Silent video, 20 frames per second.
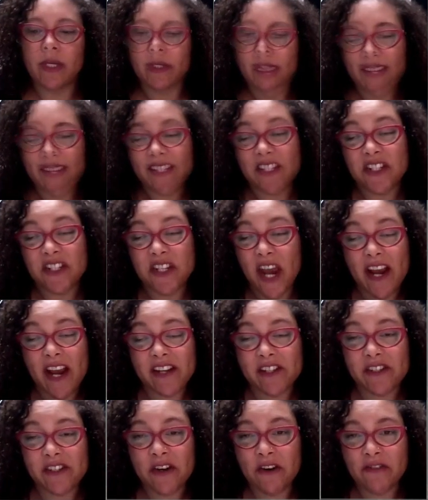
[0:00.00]
It's
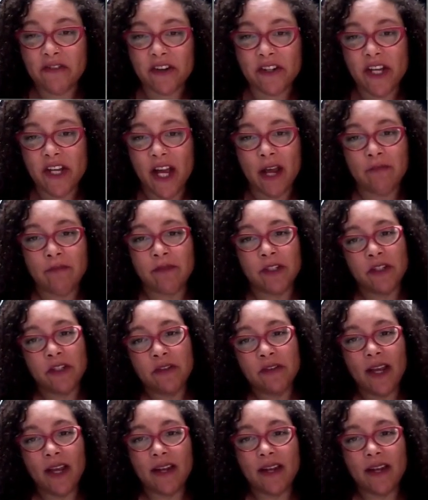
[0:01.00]
changed over time, too.